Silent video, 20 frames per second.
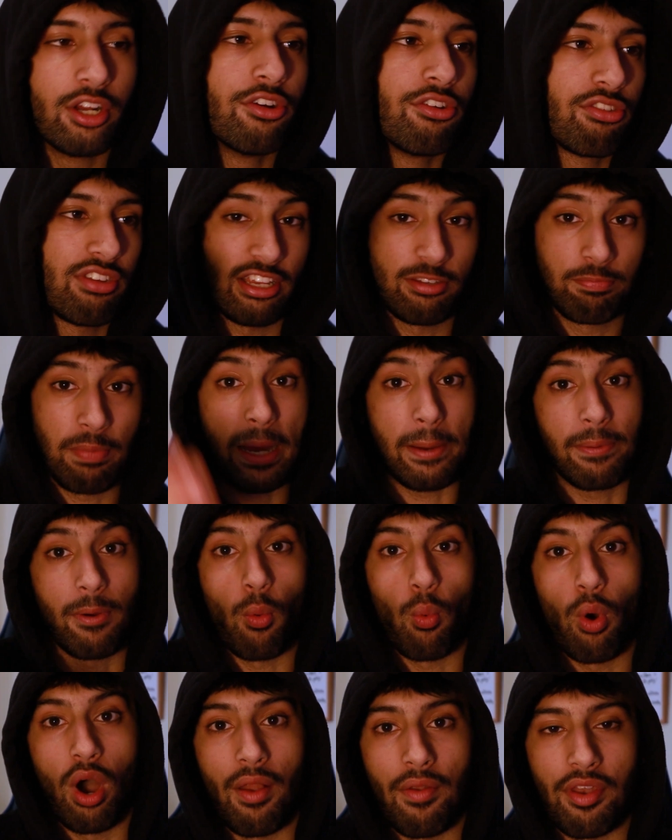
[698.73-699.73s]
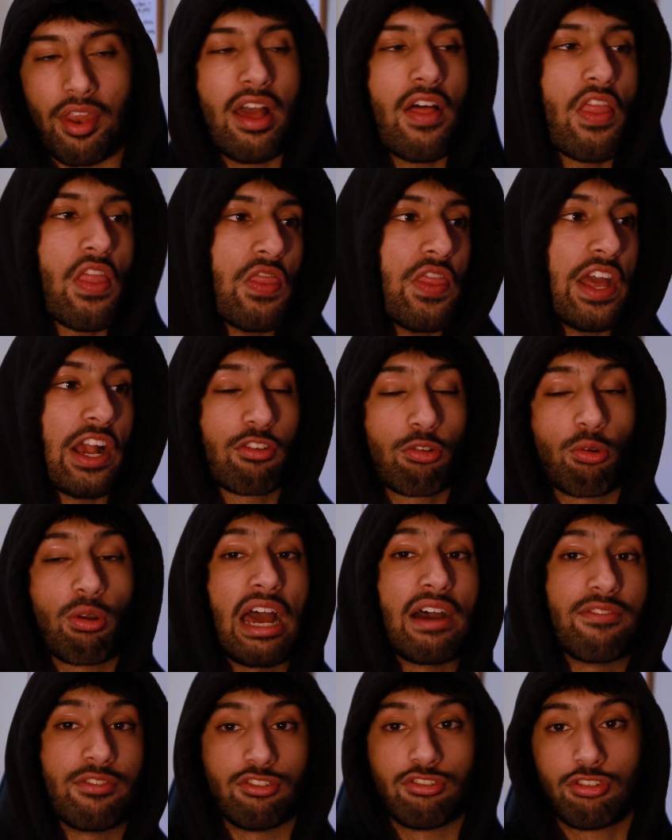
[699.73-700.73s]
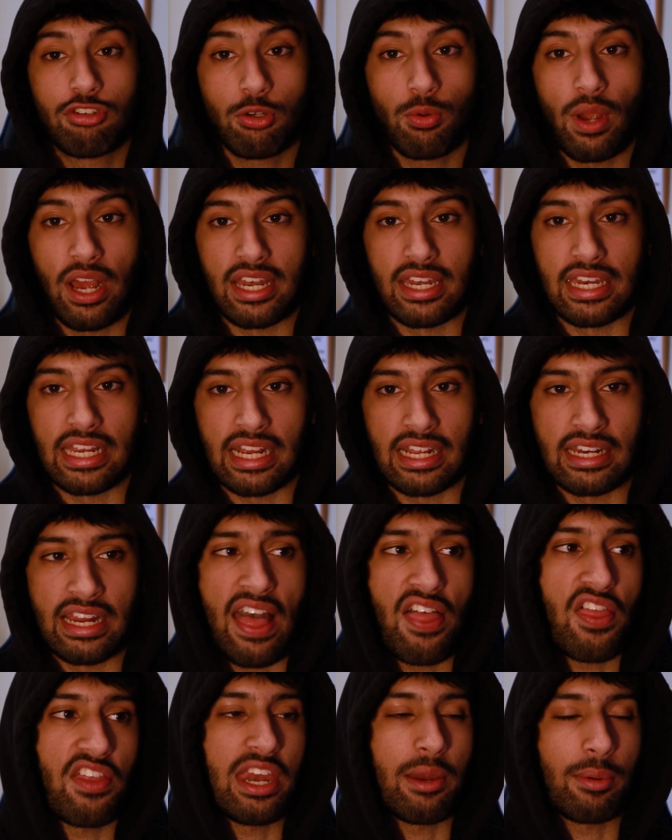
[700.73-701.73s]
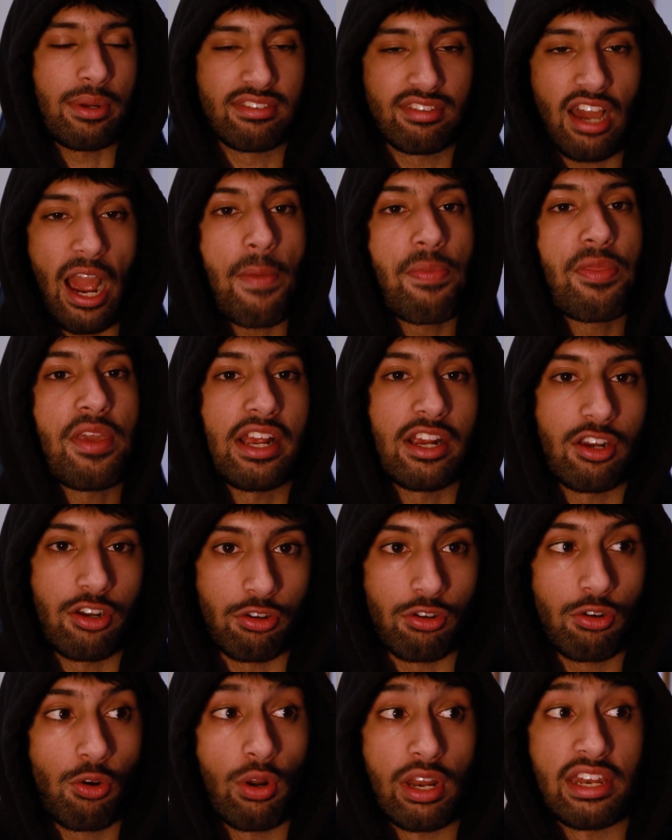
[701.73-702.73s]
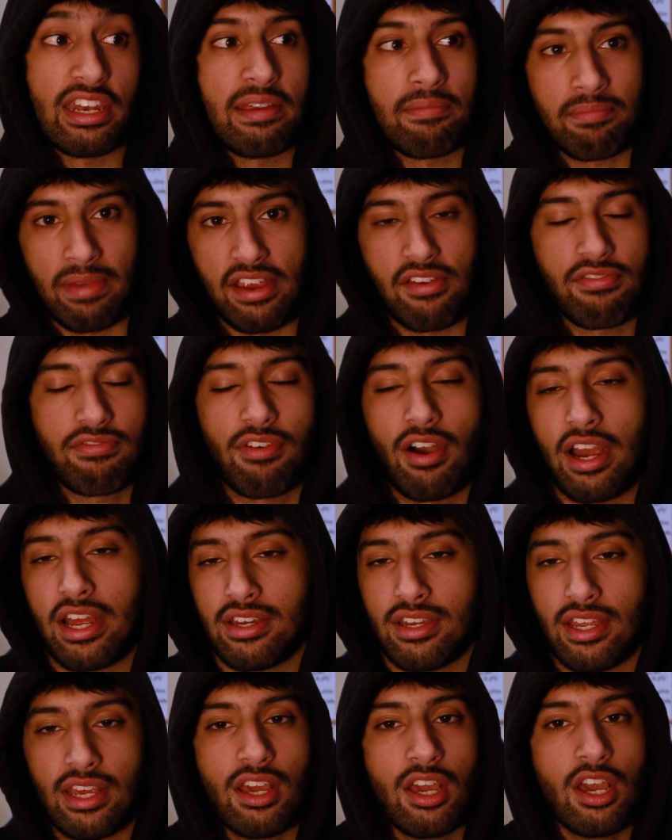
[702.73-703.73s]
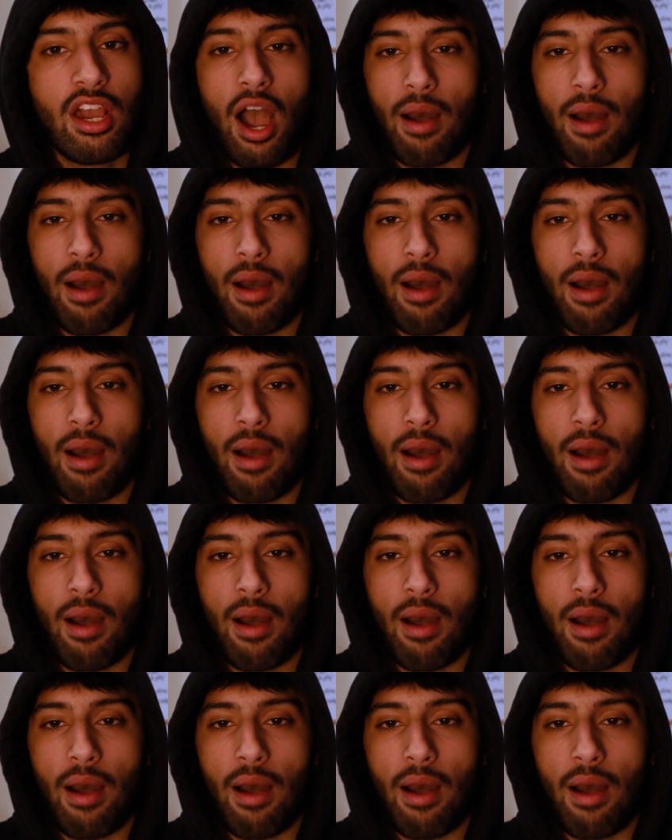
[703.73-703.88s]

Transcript: So that's paper one next one have a two ending in it, and then they would type it in Google and they may find it.